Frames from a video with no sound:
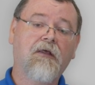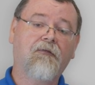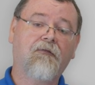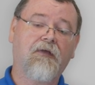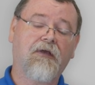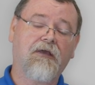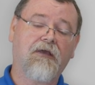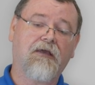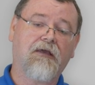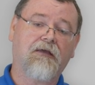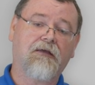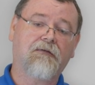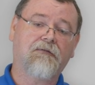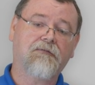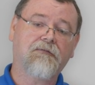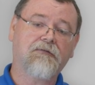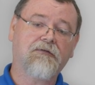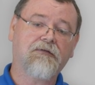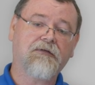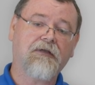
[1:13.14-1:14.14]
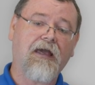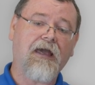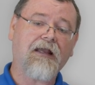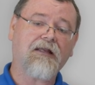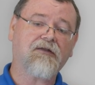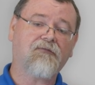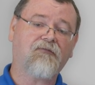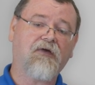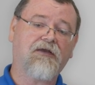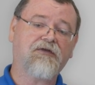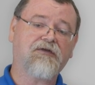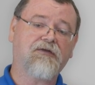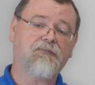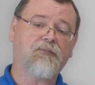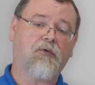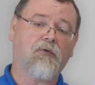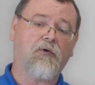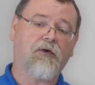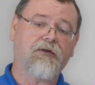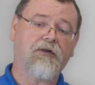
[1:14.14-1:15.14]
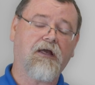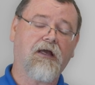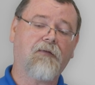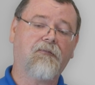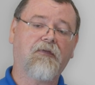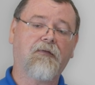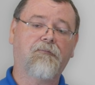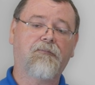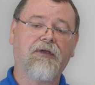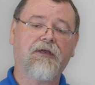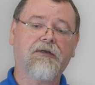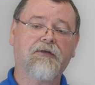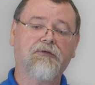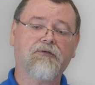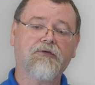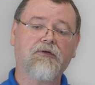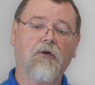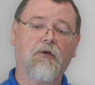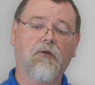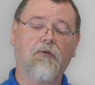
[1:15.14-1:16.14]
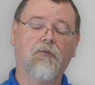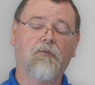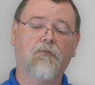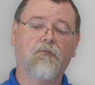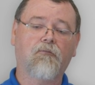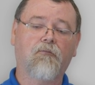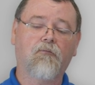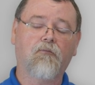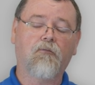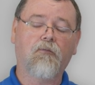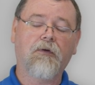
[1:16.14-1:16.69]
The activation point of the bin control